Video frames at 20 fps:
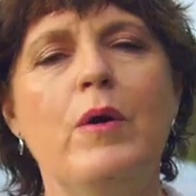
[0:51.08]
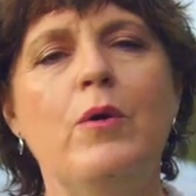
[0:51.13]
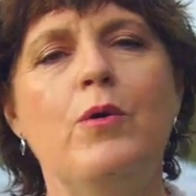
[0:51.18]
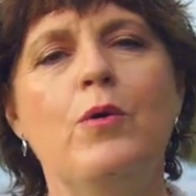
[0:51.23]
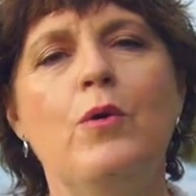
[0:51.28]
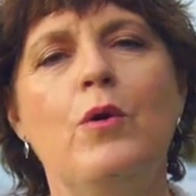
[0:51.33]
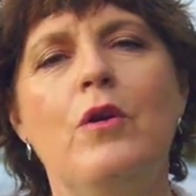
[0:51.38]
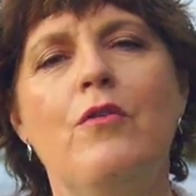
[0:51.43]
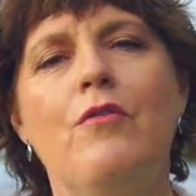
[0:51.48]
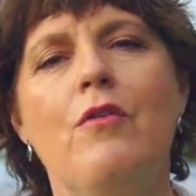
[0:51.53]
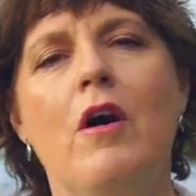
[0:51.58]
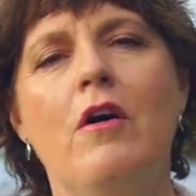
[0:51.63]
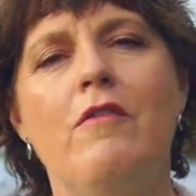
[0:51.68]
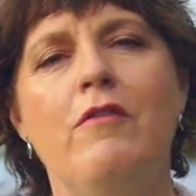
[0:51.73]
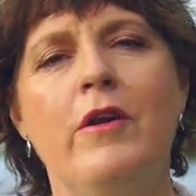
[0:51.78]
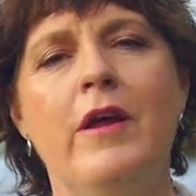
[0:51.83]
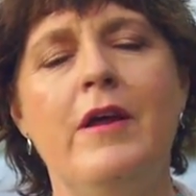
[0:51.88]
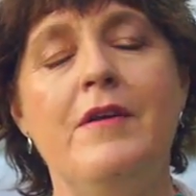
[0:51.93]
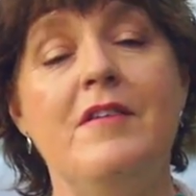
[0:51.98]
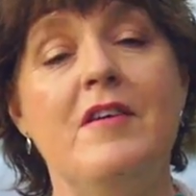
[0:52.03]
we could all arrive
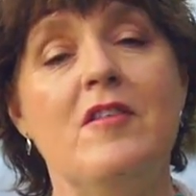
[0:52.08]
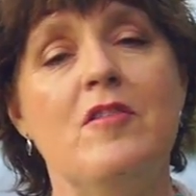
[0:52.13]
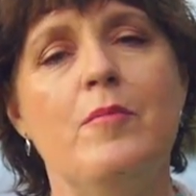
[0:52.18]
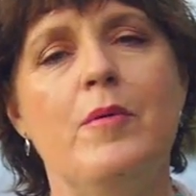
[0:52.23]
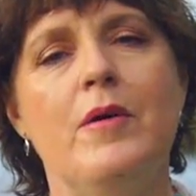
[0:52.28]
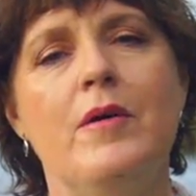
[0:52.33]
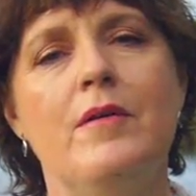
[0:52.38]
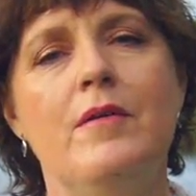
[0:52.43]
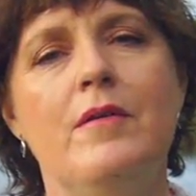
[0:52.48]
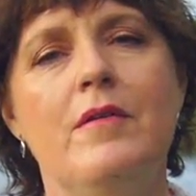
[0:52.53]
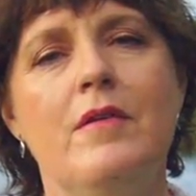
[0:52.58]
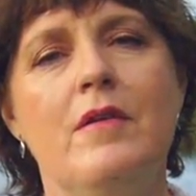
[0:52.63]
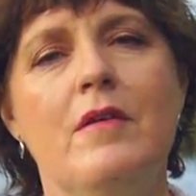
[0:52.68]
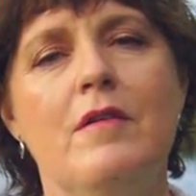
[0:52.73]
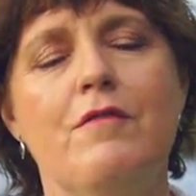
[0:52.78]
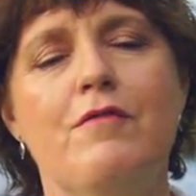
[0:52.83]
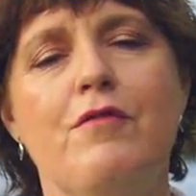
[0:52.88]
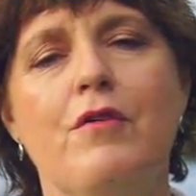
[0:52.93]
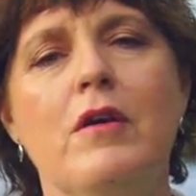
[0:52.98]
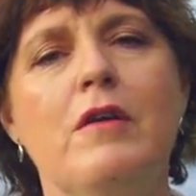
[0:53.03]
on our deathbed
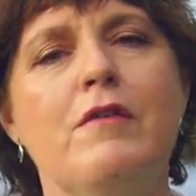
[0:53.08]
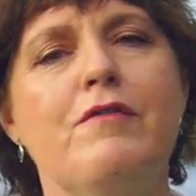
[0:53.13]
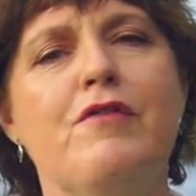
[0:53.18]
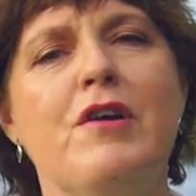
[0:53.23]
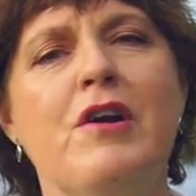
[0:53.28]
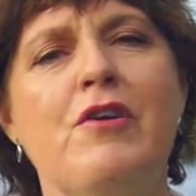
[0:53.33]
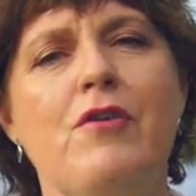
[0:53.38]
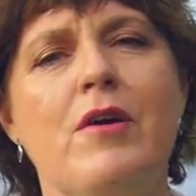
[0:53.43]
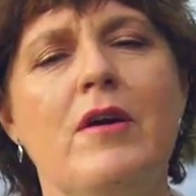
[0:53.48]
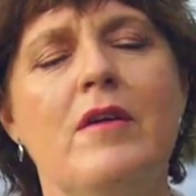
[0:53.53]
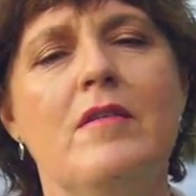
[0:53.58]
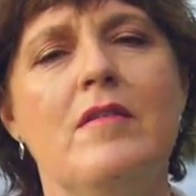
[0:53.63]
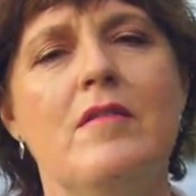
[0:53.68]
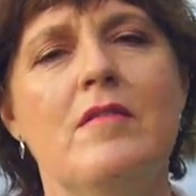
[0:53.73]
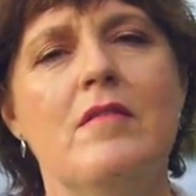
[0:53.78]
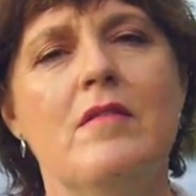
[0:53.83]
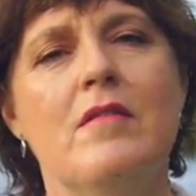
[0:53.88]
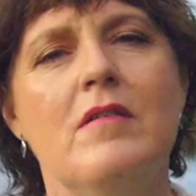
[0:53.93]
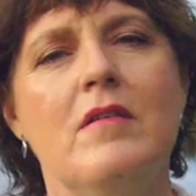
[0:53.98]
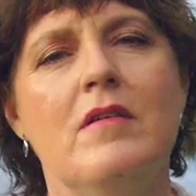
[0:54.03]
free of
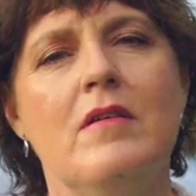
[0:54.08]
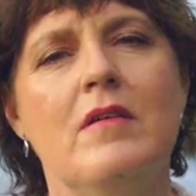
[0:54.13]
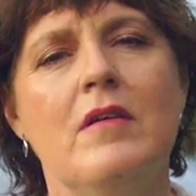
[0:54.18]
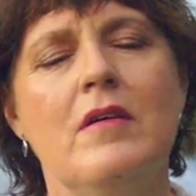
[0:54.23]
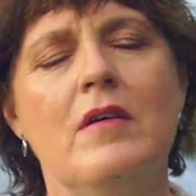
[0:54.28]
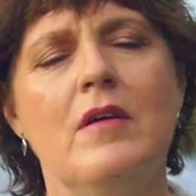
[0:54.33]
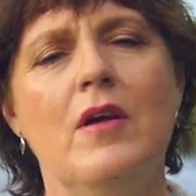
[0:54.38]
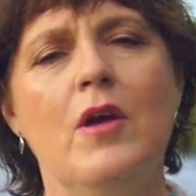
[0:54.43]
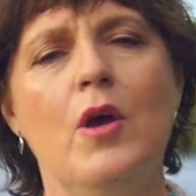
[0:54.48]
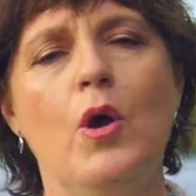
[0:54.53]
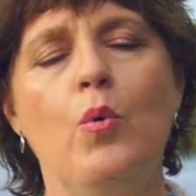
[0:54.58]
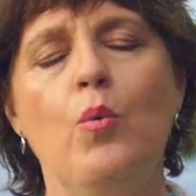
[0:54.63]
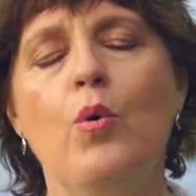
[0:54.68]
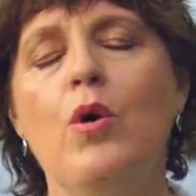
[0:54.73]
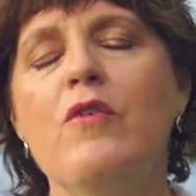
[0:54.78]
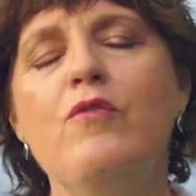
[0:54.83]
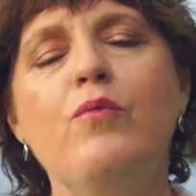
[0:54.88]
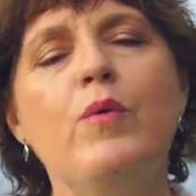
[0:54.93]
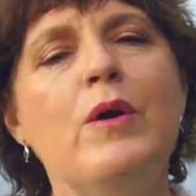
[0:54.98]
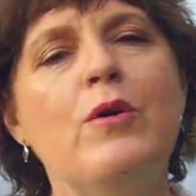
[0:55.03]
regrets?
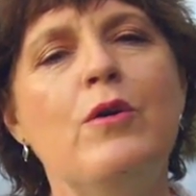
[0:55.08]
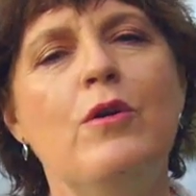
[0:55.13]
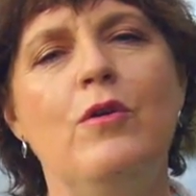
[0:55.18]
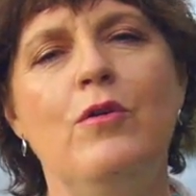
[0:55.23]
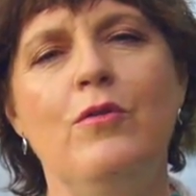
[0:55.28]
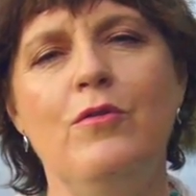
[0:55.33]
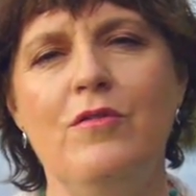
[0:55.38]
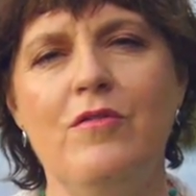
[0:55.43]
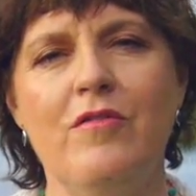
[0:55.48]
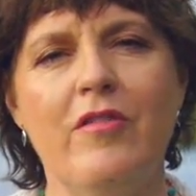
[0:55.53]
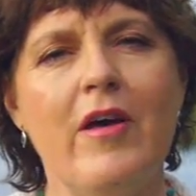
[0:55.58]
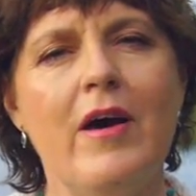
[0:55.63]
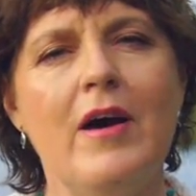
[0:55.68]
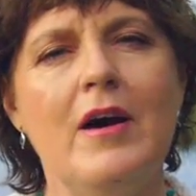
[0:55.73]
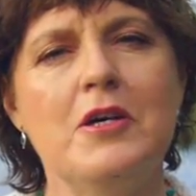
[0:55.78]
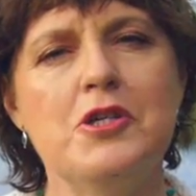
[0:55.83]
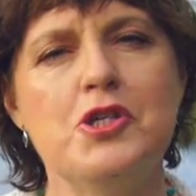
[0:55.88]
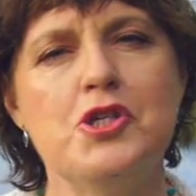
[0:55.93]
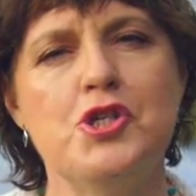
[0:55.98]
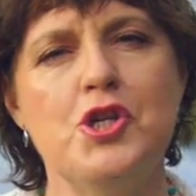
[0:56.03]
What if we could lose the
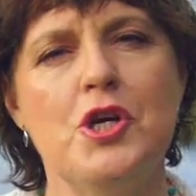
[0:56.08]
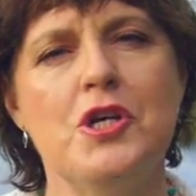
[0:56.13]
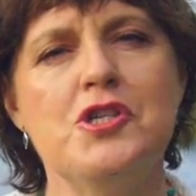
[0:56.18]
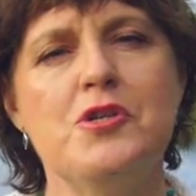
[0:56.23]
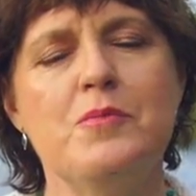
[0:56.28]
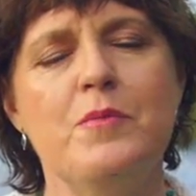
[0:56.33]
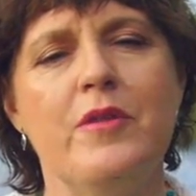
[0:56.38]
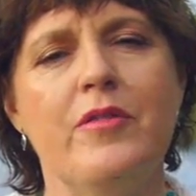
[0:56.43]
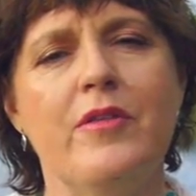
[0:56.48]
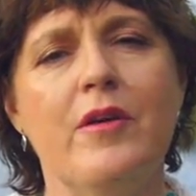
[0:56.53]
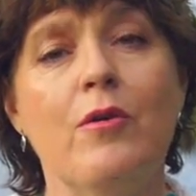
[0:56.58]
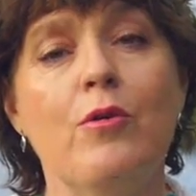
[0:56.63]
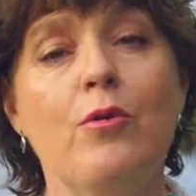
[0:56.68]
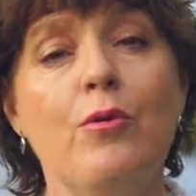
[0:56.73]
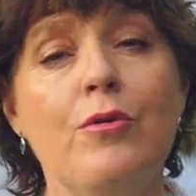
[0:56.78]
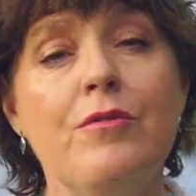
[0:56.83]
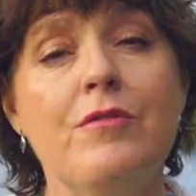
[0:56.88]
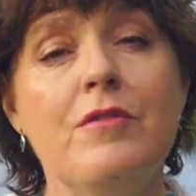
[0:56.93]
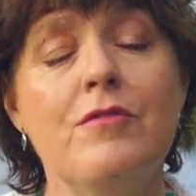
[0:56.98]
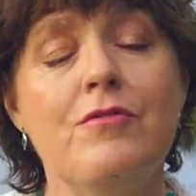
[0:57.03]
harsh judgment that
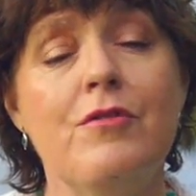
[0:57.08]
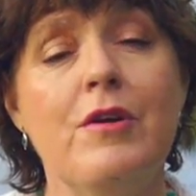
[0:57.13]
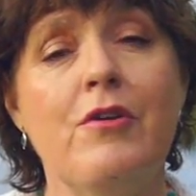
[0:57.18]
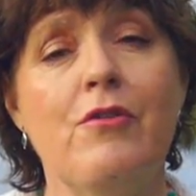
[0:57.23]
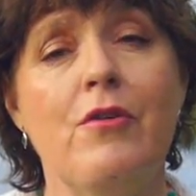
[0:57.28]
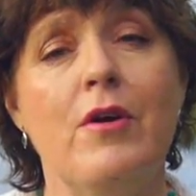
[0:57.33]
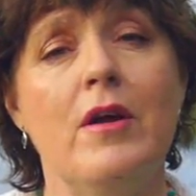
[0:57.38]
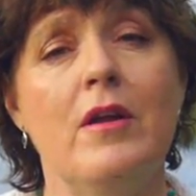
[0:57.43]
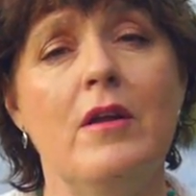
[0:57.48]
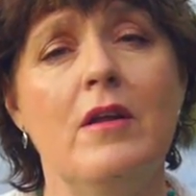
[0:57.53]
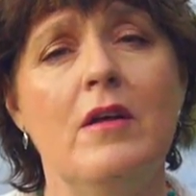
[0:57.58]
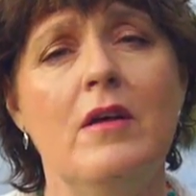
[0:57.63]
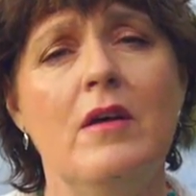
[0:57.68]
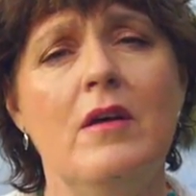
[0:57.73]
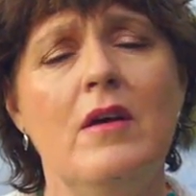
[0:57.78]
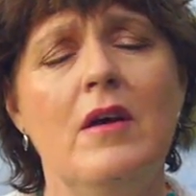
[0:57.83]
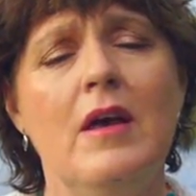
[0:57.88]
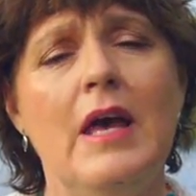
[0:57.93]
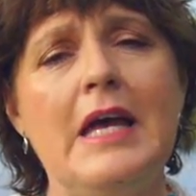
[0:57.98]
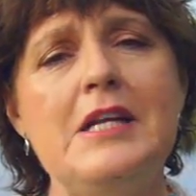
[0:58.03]
causes regret
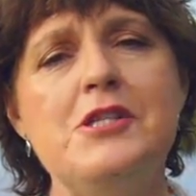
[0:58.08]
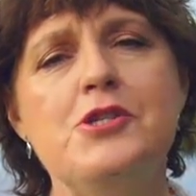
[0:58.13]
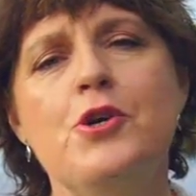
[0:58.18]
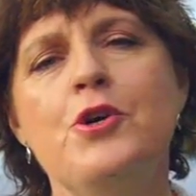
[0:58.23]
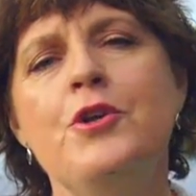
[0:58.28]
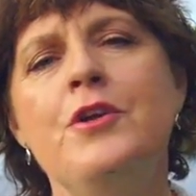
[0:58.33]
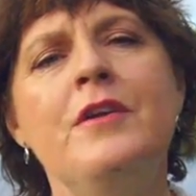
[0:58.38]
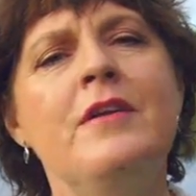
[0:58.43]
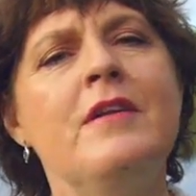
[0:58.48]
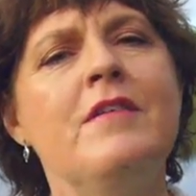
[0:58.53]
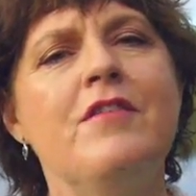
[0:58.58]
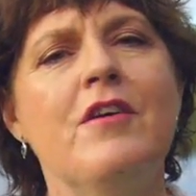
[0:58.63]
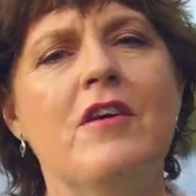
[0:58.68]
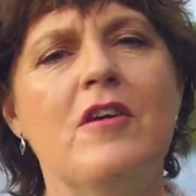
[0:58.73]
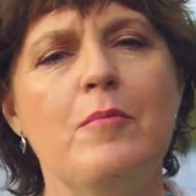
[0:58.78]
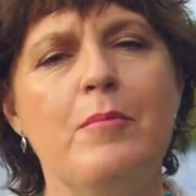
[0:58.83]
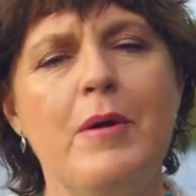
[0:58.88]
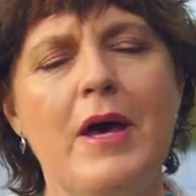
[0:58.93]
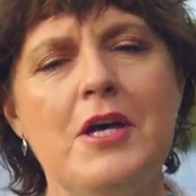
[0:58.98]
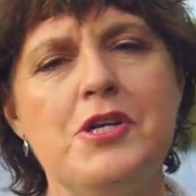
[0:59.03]
and turn it into
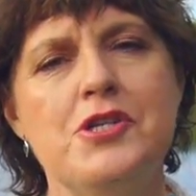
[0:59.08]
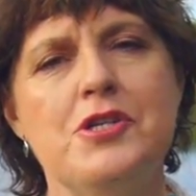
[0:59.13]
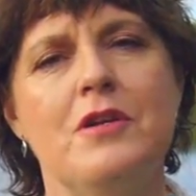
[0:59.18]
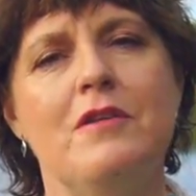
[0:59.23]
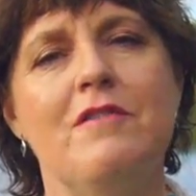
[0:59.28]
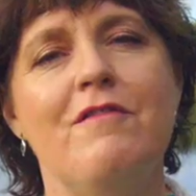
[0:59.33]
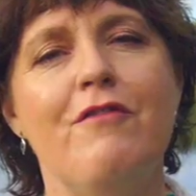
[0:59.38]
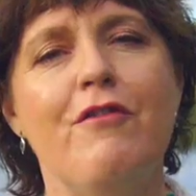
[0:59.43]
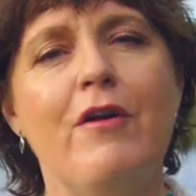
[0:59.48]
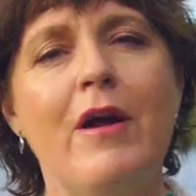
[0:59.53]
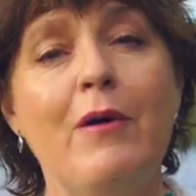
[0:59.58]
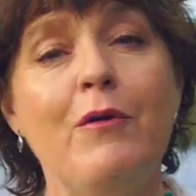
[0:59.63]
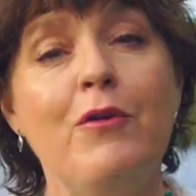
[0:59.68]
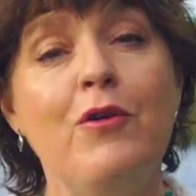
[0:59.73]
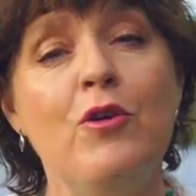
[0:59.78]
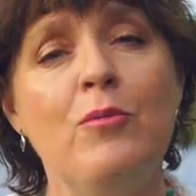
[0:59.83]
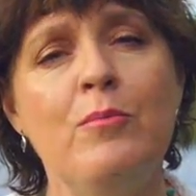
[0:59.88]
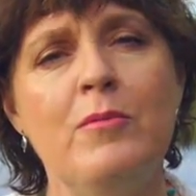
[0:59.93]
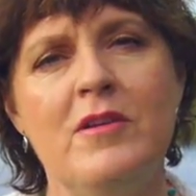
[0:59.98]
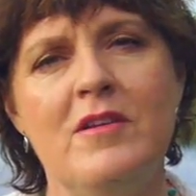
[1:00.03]
compassion for our
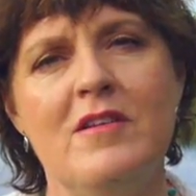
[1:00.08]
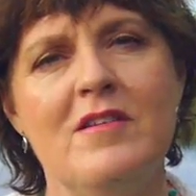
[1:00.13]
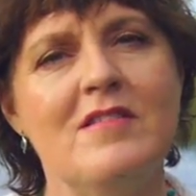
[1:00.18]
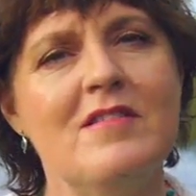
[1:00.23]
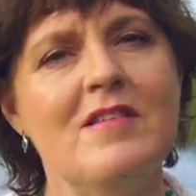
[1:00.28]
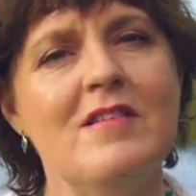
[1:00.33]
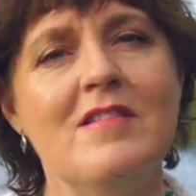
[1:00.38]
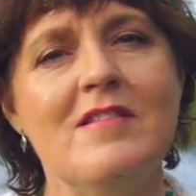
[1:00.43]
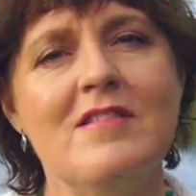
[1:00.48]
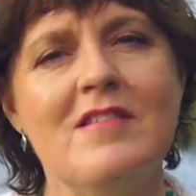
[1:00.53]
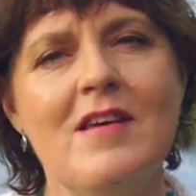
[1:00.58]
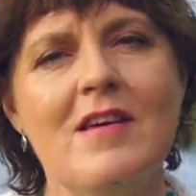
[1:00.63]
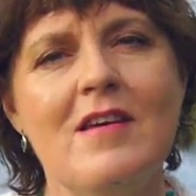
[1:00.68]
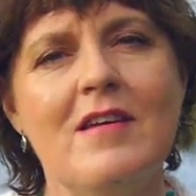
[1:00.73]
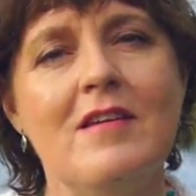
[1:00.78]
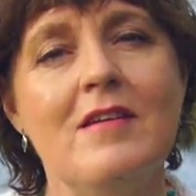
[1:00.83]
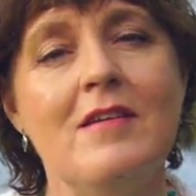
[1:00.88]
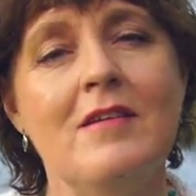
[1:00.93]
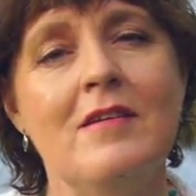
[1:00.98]
humanness instead?